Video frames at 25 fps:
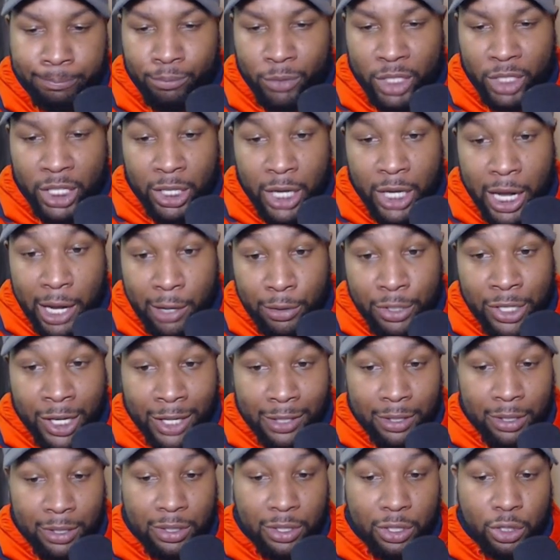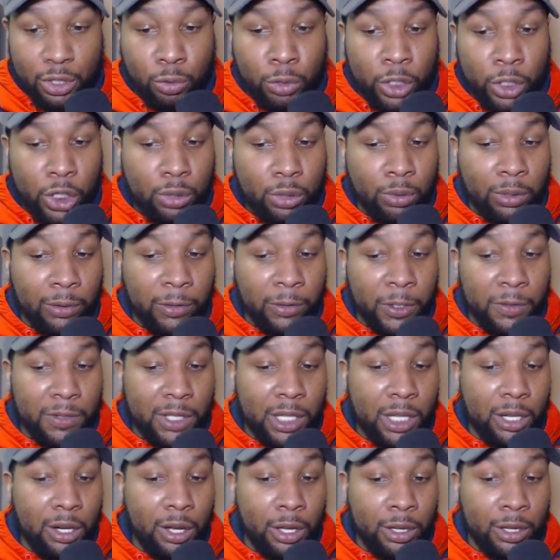And now Texas is 22 and
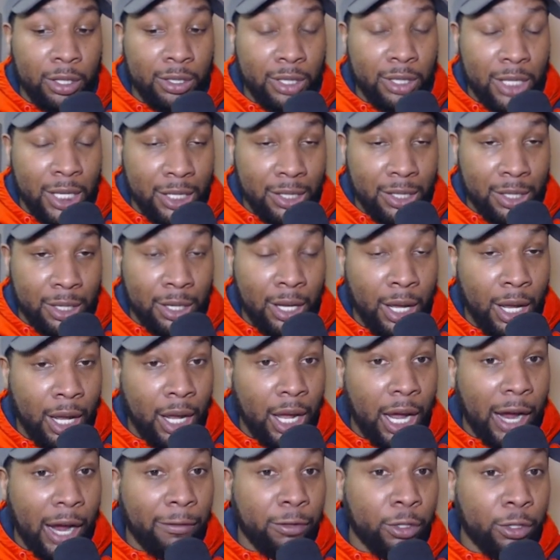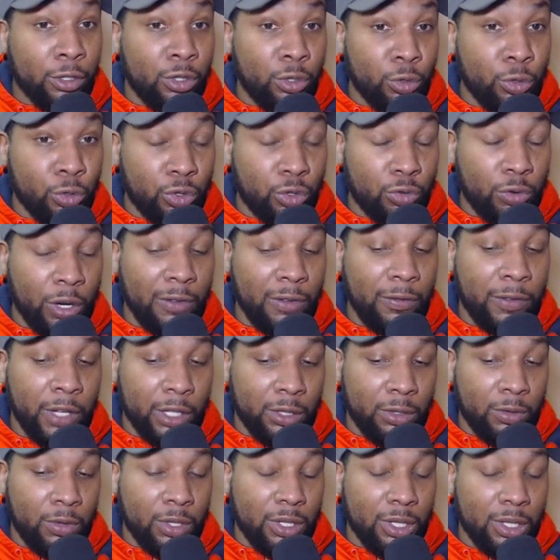15 on the season after two straight
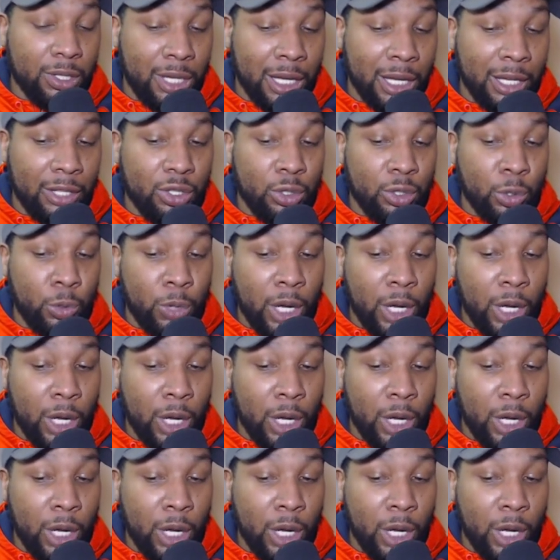victories and taking two